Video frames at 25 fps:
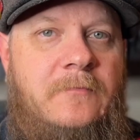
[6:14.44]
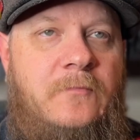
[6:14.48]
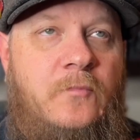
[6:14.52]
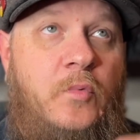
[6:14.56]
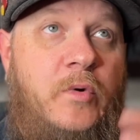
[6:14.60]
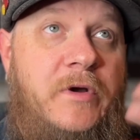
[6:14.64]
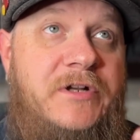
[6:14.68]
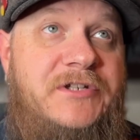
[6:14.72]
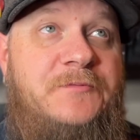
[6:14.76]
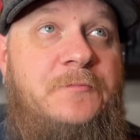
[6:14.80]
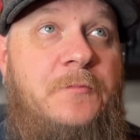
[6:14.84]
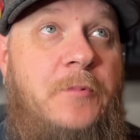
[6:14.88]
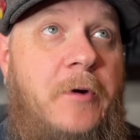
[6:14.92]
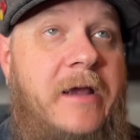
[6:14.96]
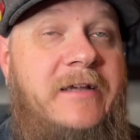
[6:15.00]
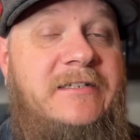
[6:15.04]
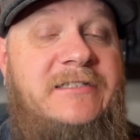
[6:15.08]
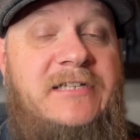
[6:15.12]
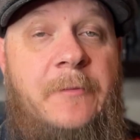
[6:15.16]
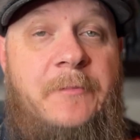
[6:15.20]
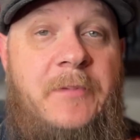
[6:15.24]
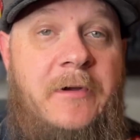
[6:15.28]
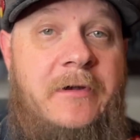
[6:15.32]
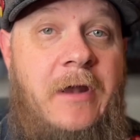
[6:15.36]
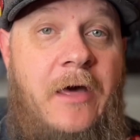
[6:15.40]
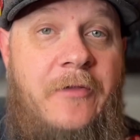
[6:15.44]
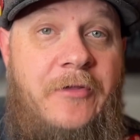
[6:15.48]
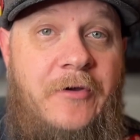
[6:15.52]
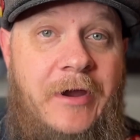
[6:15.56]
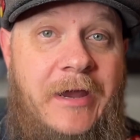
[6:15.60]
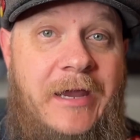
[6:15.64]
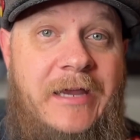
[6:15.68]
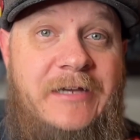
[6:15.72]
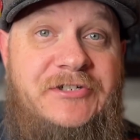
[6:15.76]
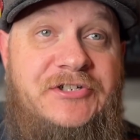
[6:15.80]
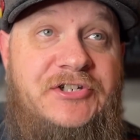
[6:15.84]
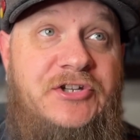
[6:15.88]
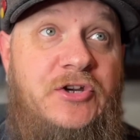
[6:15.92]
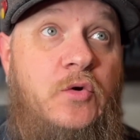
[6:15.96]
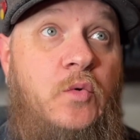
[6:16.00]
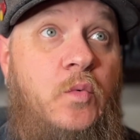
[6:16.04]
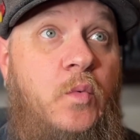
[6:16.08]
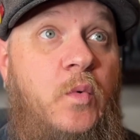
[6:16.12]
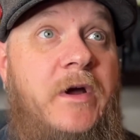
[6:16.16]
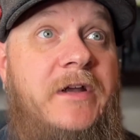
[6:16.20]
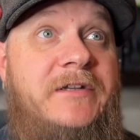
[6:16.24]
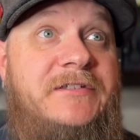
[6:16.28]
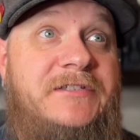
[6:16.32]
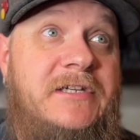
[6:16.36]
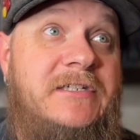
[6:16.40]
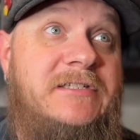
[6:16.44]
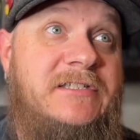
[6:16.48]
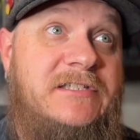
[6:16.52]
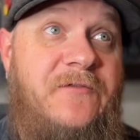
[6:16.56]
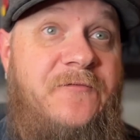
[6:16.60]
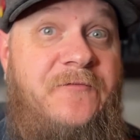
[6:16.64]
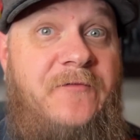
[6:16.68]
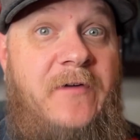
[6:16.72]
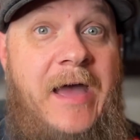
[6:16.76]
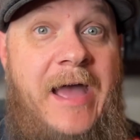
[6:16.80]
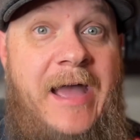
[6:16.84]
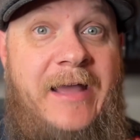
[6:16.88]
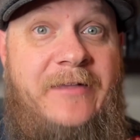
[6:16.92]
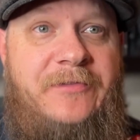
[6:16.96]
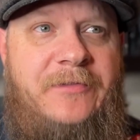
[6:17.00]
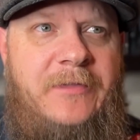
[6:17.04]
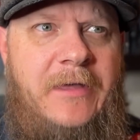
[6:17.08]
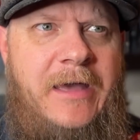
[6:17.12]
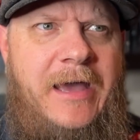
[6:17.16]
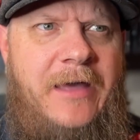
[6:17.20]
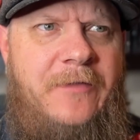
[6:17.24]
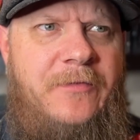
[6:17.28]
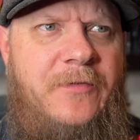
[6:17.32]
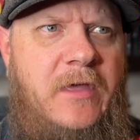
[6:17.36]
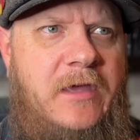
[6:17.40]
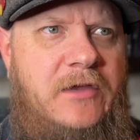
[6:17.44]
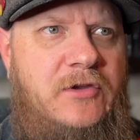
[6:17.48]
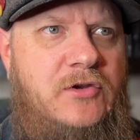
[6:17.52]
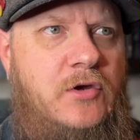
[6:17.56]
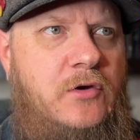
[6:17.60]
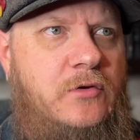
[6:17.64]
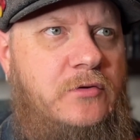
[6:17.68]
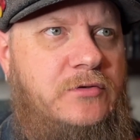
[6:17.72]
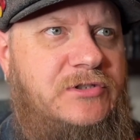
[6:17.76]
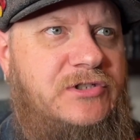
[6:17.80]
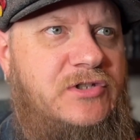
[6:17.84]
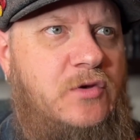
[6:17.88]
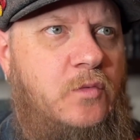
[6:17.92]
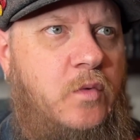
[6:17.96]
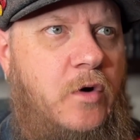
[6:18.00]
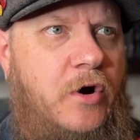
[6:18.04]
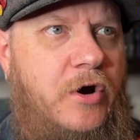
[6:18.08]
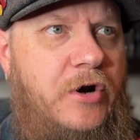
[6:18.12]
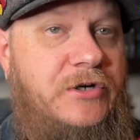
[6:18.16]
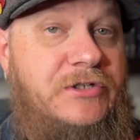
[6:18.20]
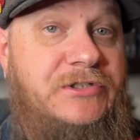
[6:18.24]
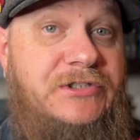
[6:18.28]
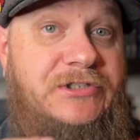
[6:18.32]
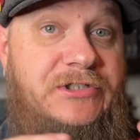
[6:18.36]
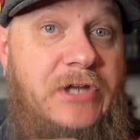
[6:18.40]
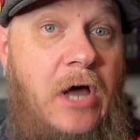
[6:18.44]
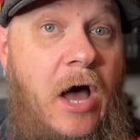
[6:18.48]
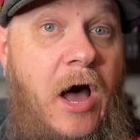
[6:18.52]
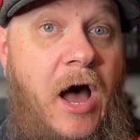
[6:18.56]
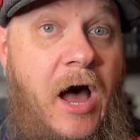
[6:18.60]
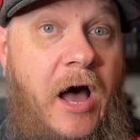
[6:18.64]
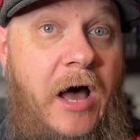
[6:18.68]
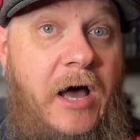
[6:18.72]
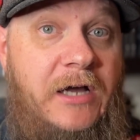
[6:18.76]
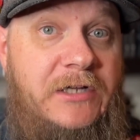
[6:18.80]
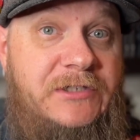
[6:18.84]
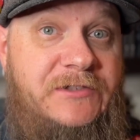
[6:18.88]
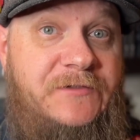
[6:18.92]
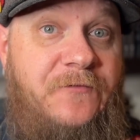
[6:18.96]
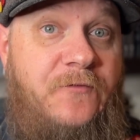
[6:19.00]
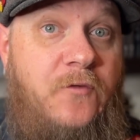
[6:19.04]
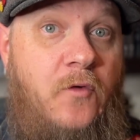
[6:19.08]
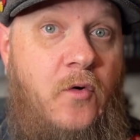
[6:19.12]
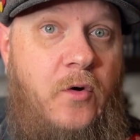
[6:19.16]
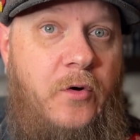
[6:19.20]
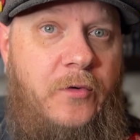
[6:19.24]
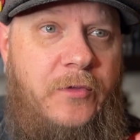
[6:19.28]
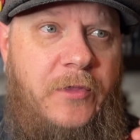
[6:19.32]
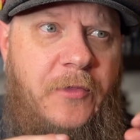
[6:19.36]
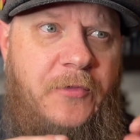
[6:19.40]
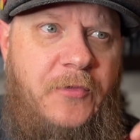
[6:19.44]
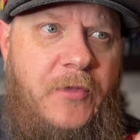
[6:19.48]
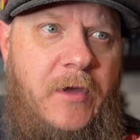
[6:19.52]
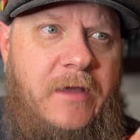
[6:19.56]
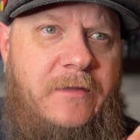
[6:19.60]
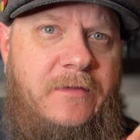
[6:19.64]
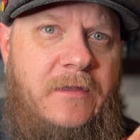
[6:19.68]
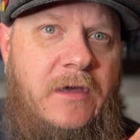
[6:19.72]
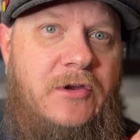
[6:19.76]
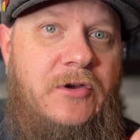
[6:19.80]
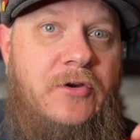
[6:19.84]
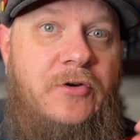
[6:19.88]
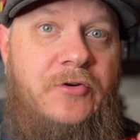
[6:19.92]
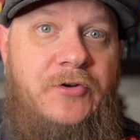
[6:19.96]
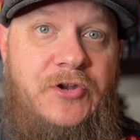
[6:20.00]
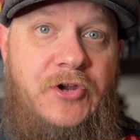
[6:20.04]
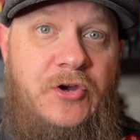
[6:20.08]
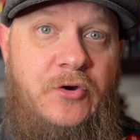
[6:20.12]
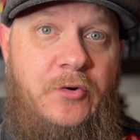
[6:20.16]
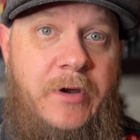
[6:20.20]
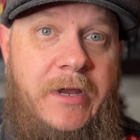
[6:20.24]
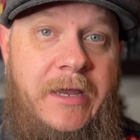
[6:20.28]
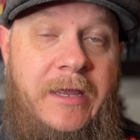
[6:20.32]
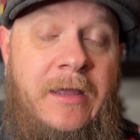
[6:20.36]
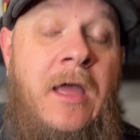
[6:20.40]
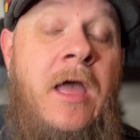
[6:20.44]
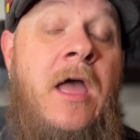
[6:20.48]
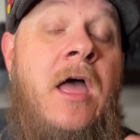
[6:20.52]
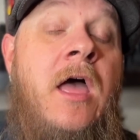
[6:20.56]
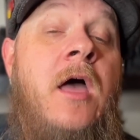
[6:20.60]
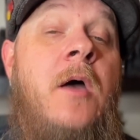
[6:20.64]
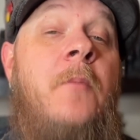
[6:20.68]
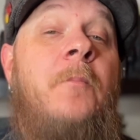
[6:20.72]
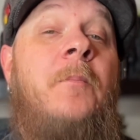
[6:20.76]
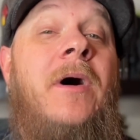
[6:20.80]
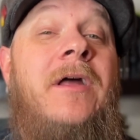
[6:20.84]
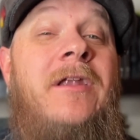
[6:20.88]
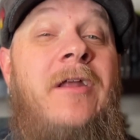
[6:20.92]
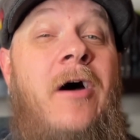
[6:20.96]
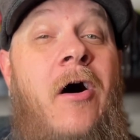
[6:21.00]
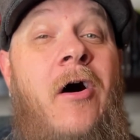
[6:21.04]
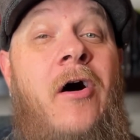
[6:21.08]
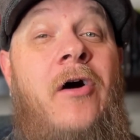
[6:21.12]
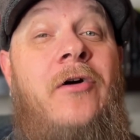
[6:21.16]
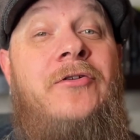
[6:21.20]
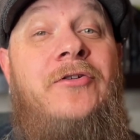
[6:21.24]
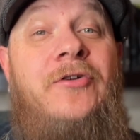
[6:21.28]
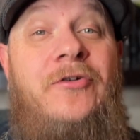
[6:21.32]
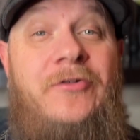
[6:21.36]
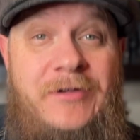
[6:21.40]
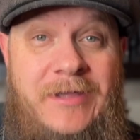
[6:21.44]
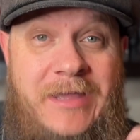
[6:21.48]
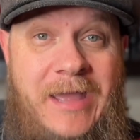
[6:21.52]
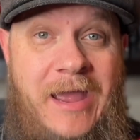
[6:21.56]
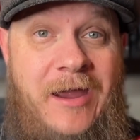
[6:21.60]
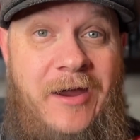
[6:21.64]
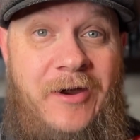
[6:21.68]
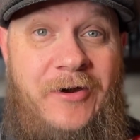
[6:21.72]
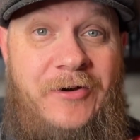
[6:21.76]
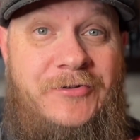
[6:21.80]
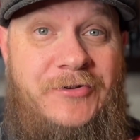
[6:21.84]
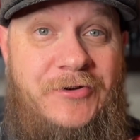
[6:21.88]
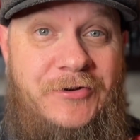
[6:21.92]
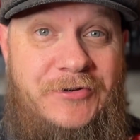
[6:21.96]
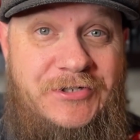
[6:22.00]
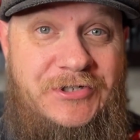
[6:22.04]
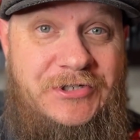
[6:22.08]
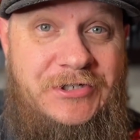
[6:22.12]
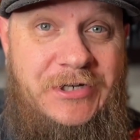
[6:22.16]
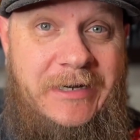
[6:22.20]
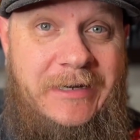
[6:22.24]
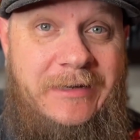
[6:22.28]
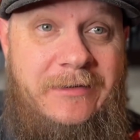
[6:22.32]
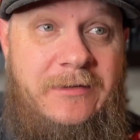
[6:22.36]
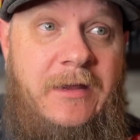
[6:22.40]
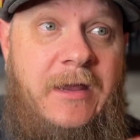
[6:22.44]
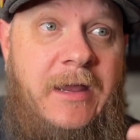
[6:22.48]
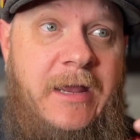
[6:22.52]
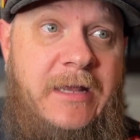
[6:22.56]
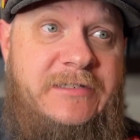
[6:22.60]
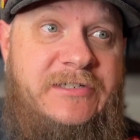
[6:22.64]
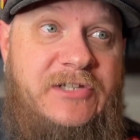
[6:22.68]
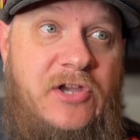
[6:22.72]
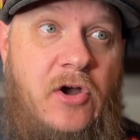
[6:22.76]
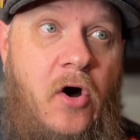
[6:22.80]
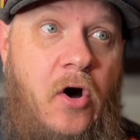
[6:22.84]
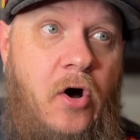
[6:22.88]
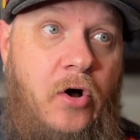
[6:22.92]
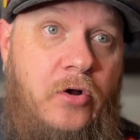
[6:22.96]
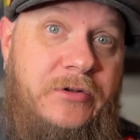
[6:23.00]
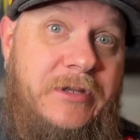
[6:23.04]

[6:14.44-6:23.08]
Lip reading: Which brings up another issue, which is the fact that they use the word dodge for the thing that you're doing, but on your character sheet, it's called